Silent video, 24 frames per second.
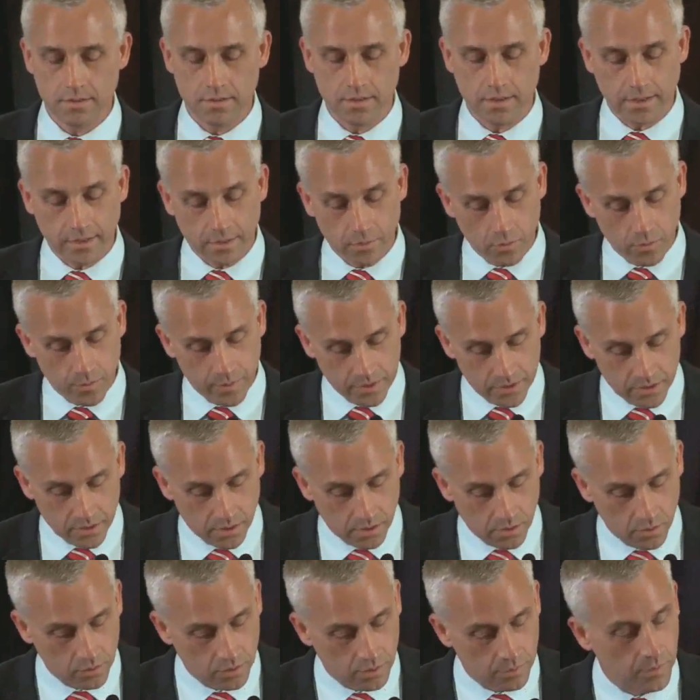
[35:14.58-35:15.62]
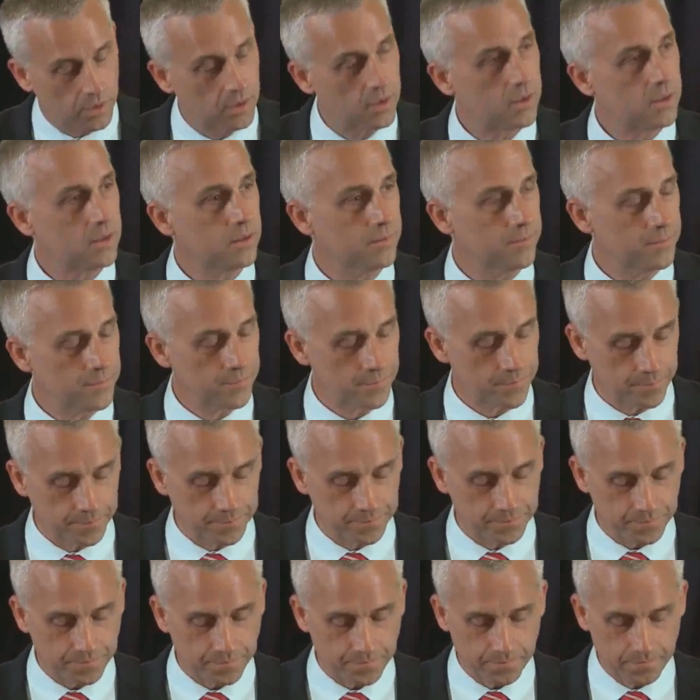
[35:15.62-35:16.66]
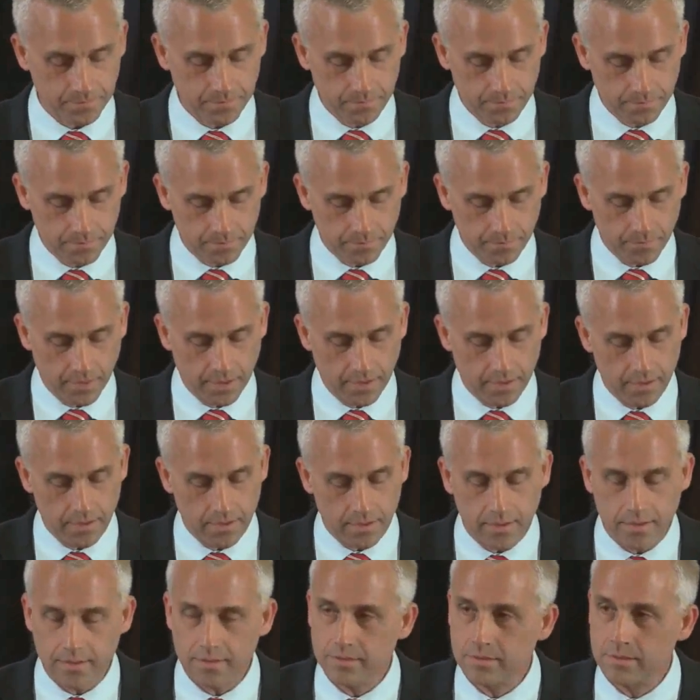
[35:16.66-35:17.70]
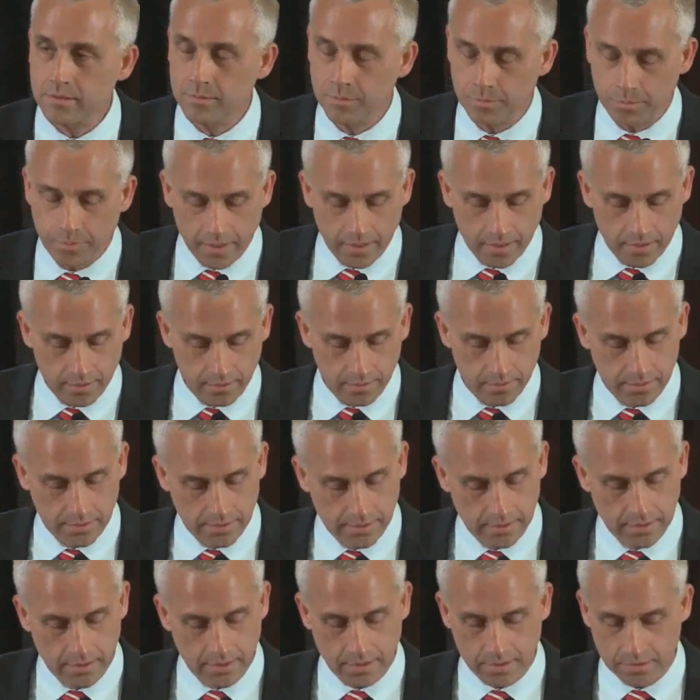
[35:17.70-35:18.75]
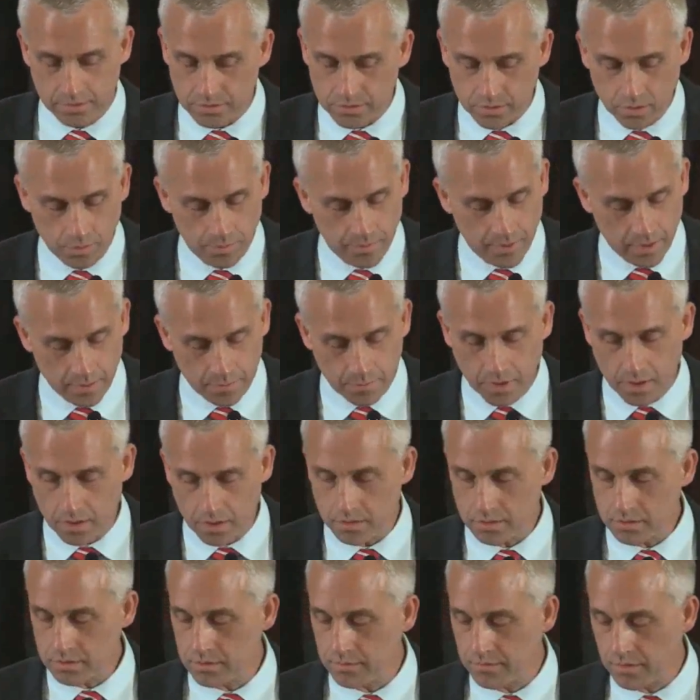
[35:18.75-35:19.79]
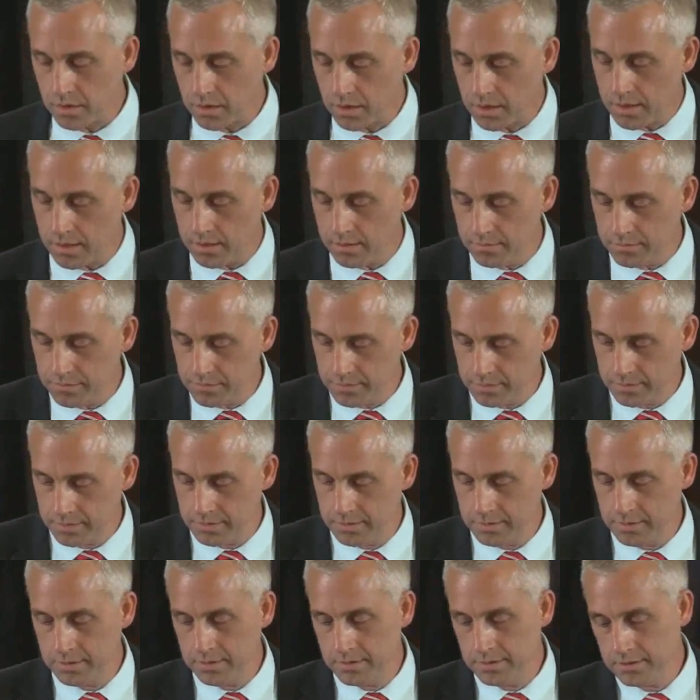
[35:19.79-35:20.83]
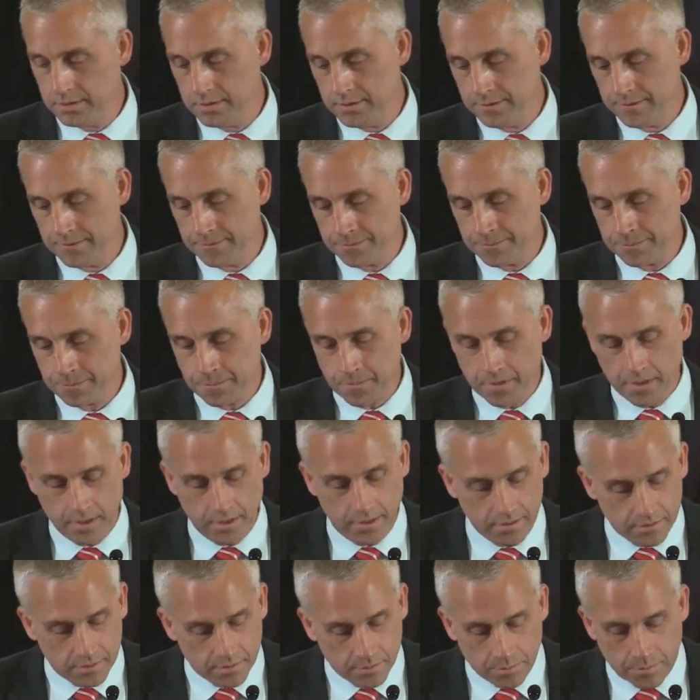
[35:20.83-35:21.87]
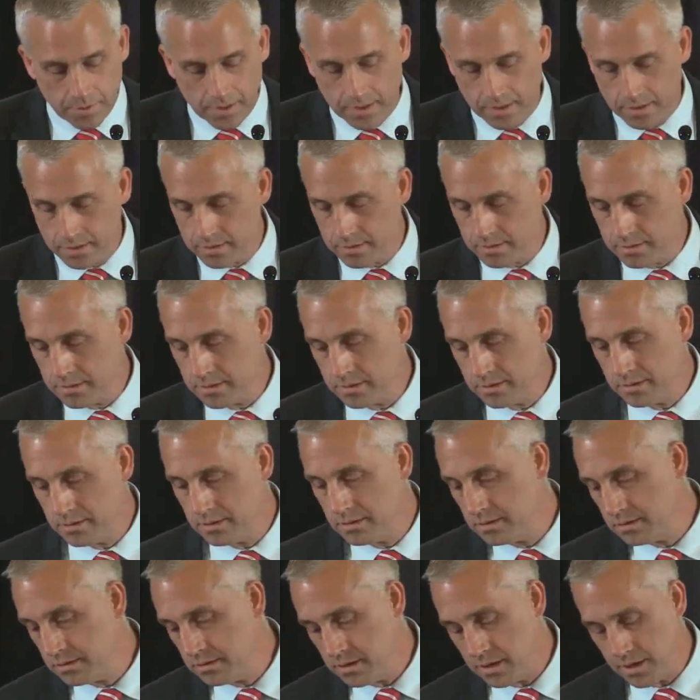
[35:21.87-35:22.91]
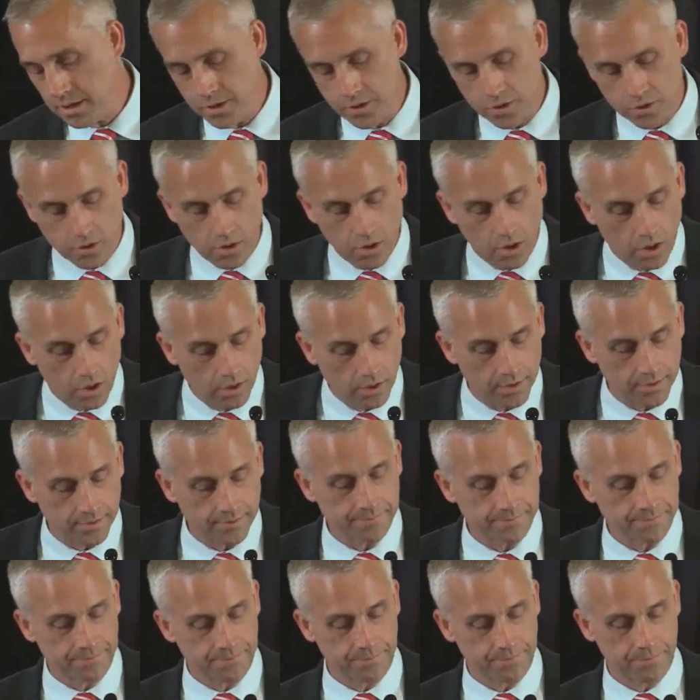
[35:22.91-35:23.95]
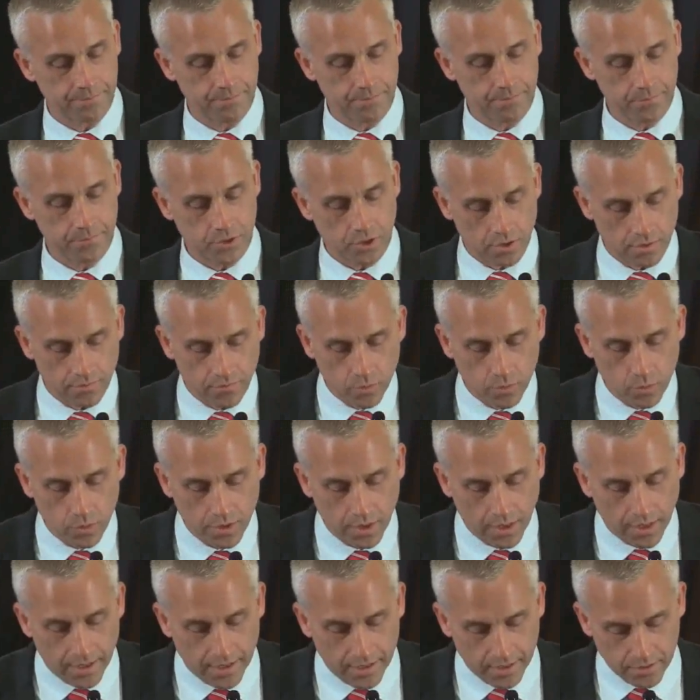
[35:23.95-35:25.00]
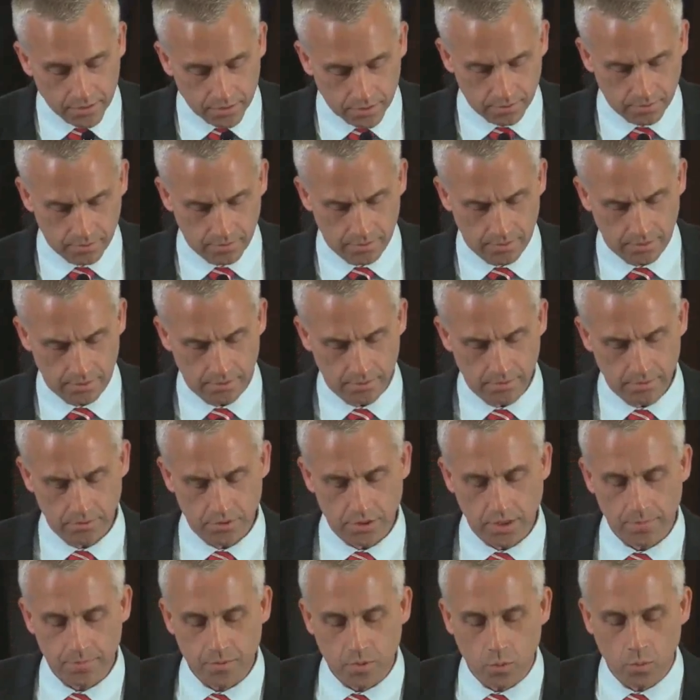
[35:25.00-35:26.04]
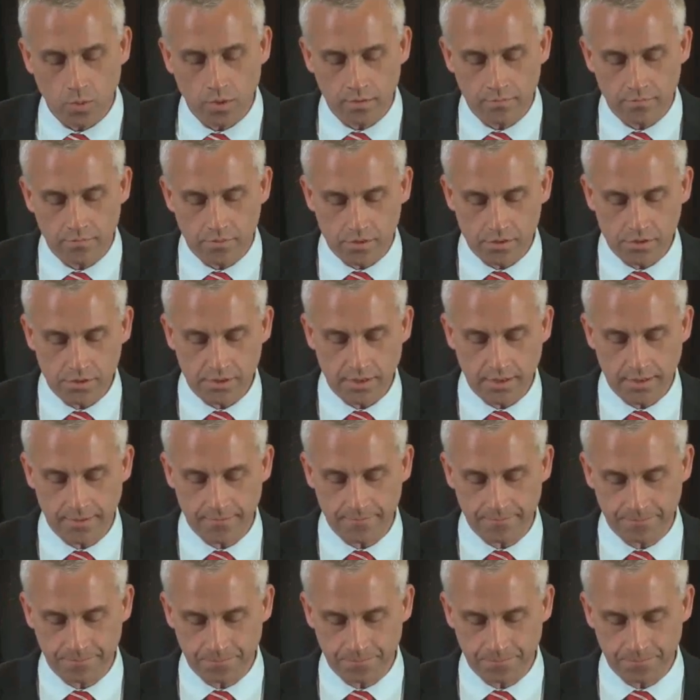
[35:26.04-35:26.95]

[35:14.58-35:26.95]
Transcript: And it will be so in the millennium. And it is embedded in so many parts of our life. It is embedded in your calling. Turn, if you would, to Acts chapter 1, verse 8.